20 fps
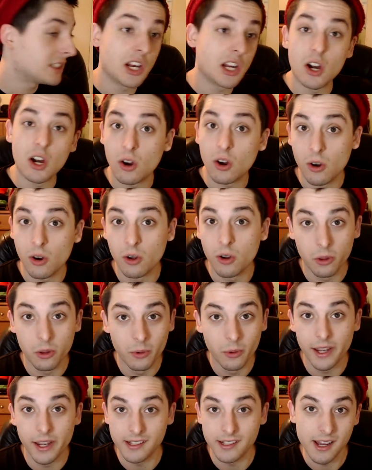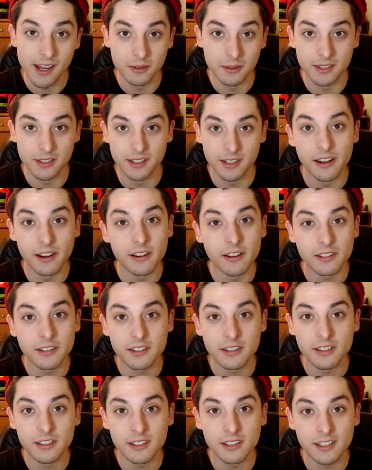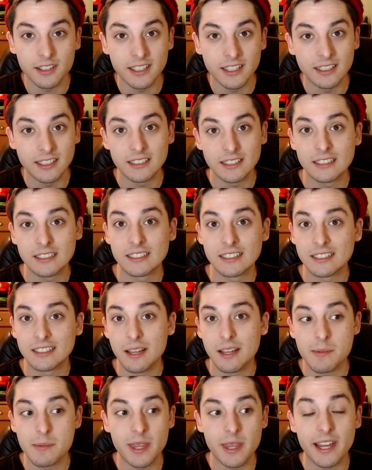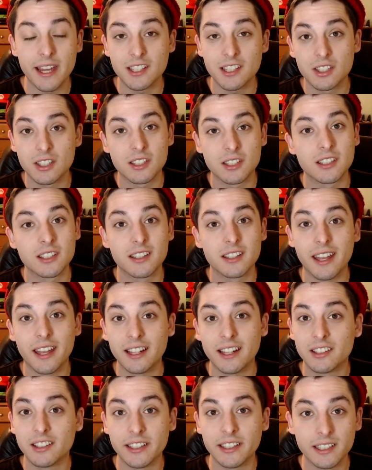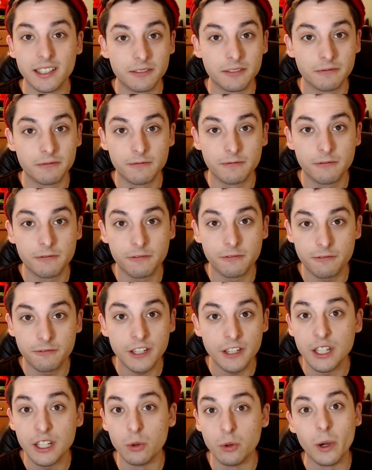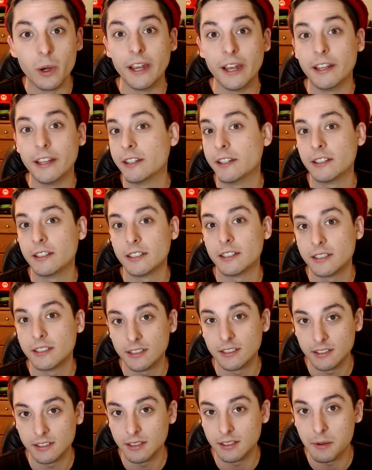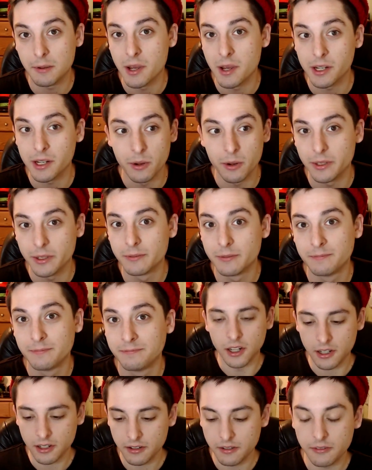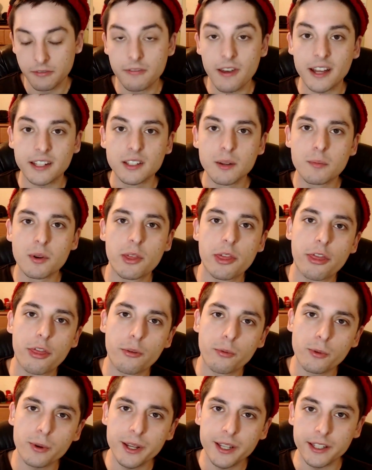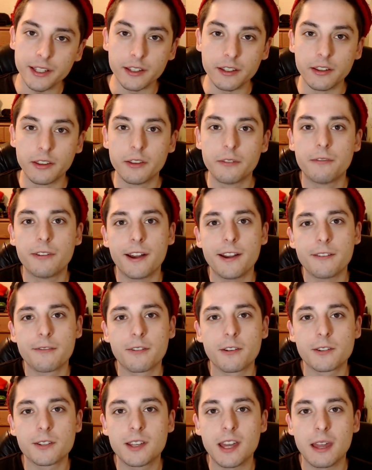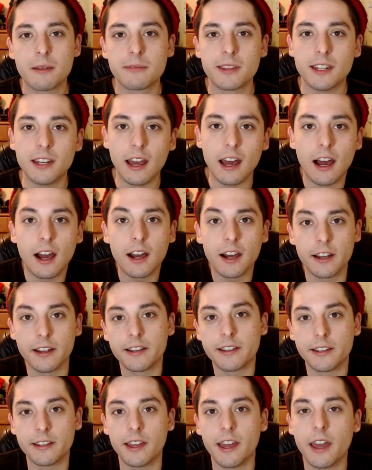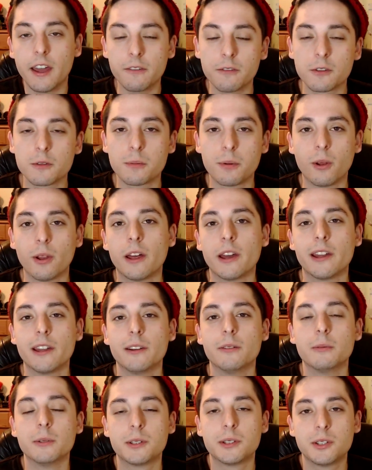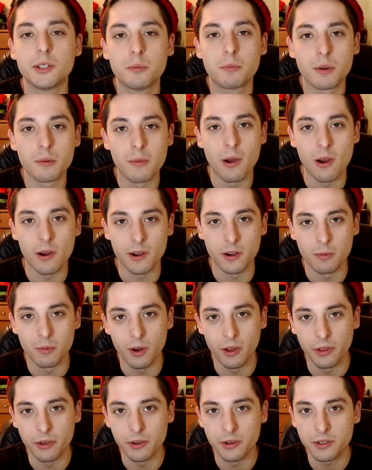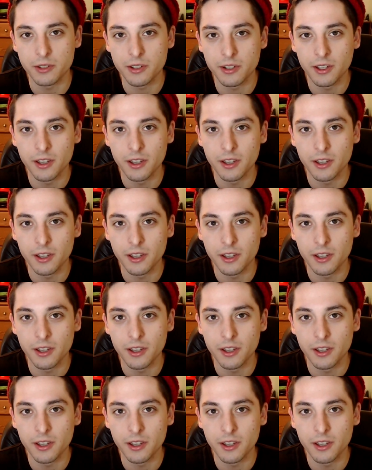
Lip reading: all the way downstairs. And I mean, that's like feet away. I'm not going. Fact number 3, the very first game that I ever played was Super Mario Brothers.